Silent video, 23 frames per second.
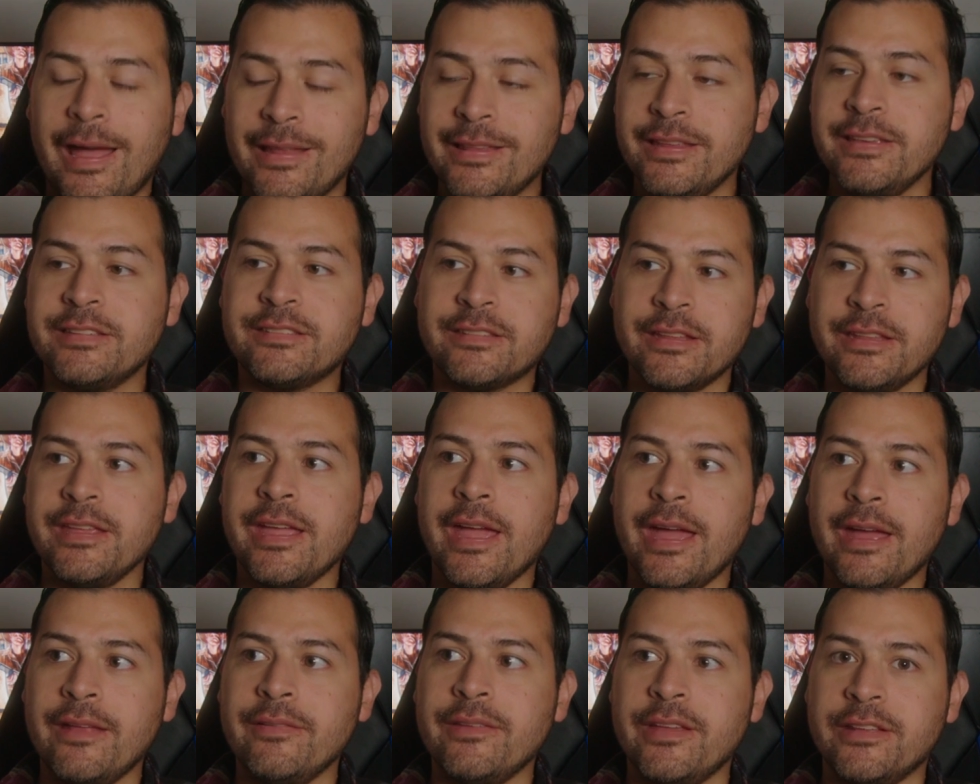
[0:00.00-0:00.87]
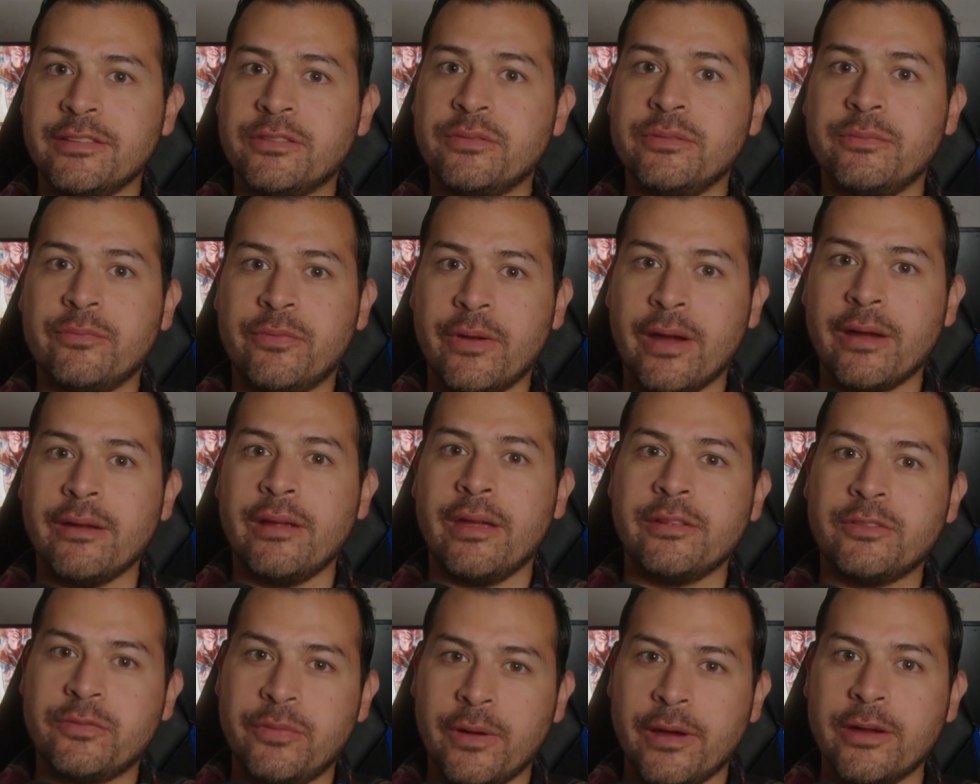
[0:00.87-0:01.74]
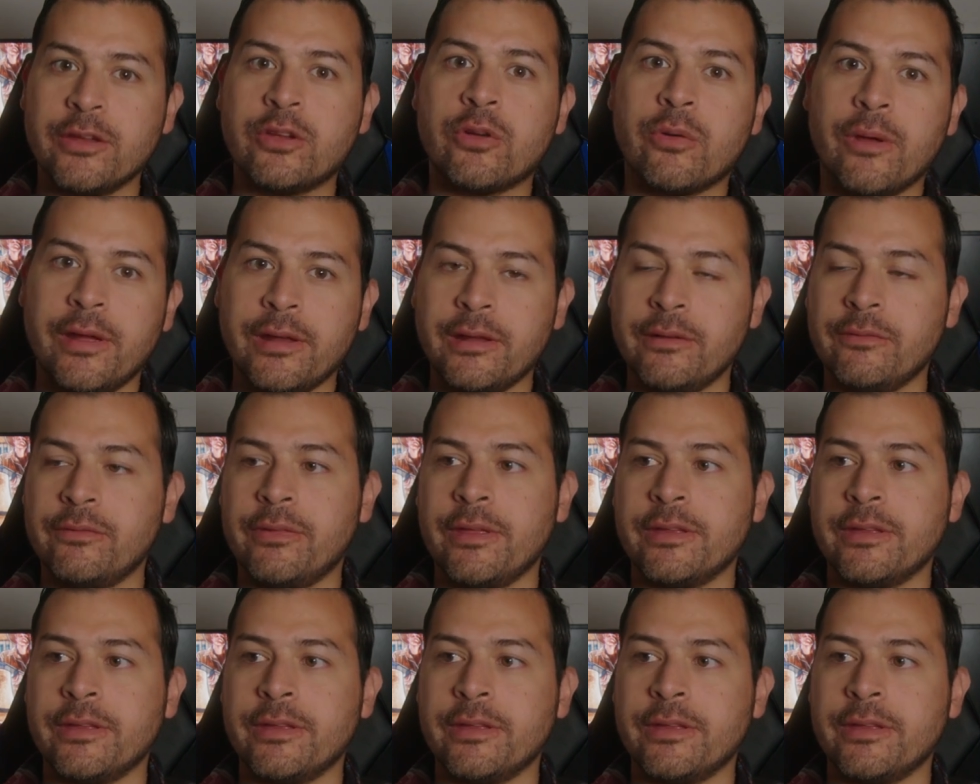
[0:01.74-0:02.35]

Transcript: At least in the end, it's very creative.